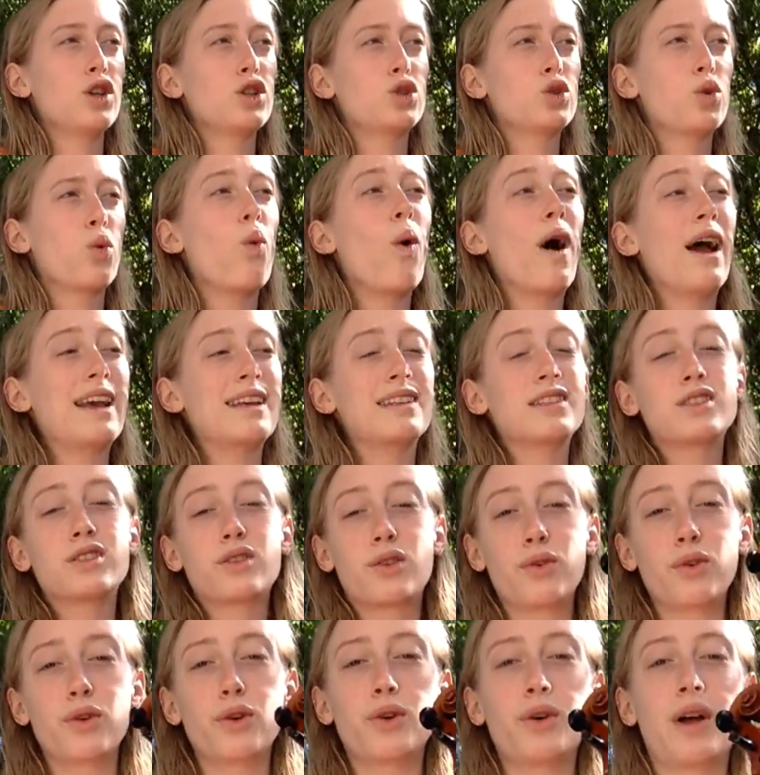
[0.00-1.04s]
twice
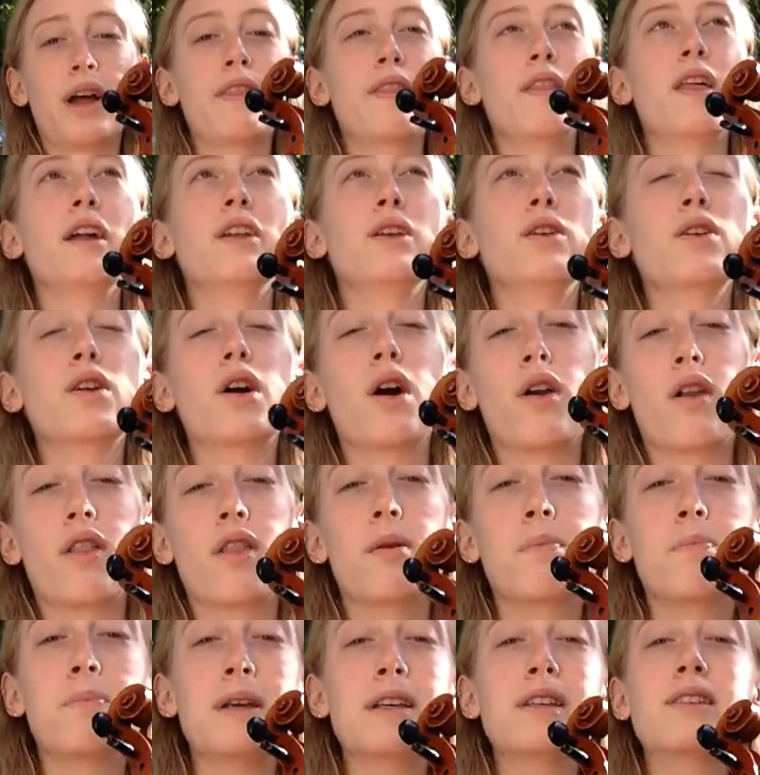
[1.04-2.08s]
through, and then you'd go to
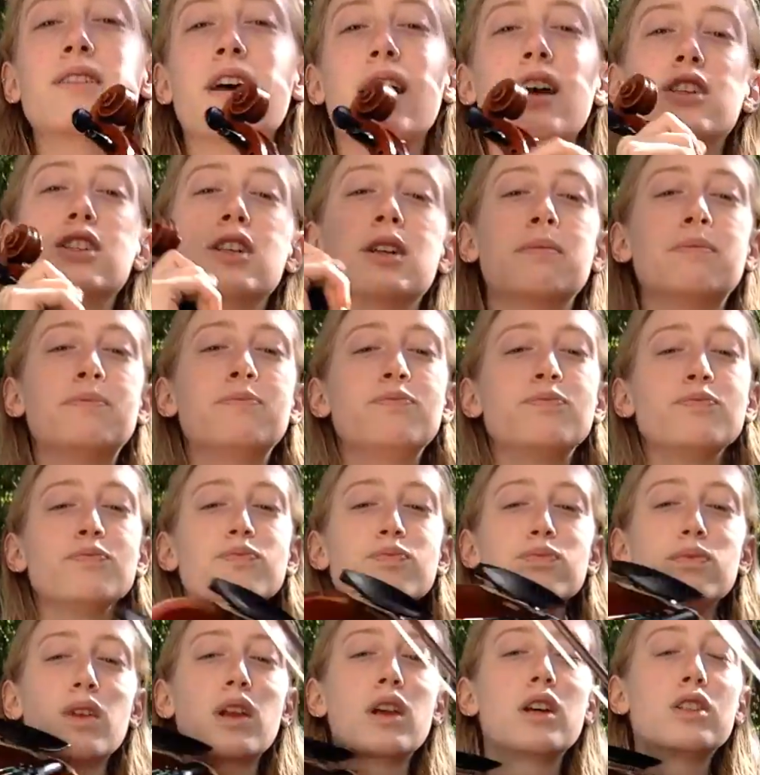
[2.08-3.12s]
the B section.
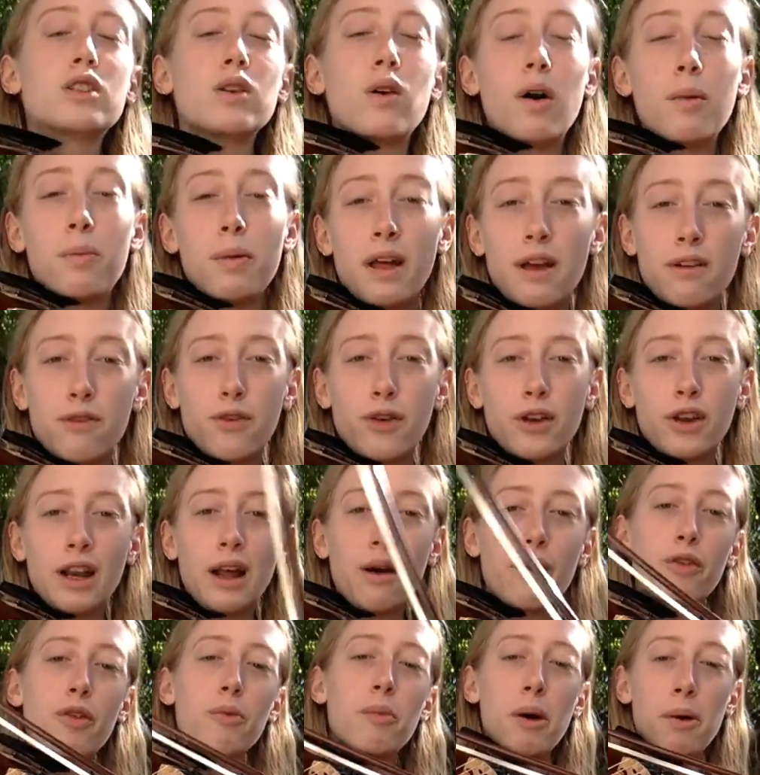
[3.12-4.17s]
So I'll play it for you
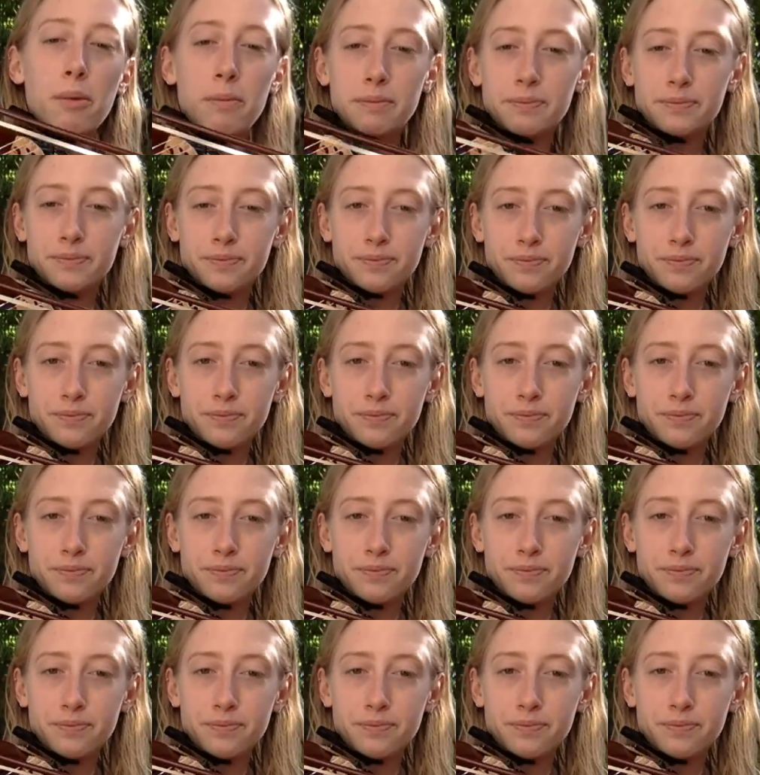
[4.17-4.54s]
now at the bottom.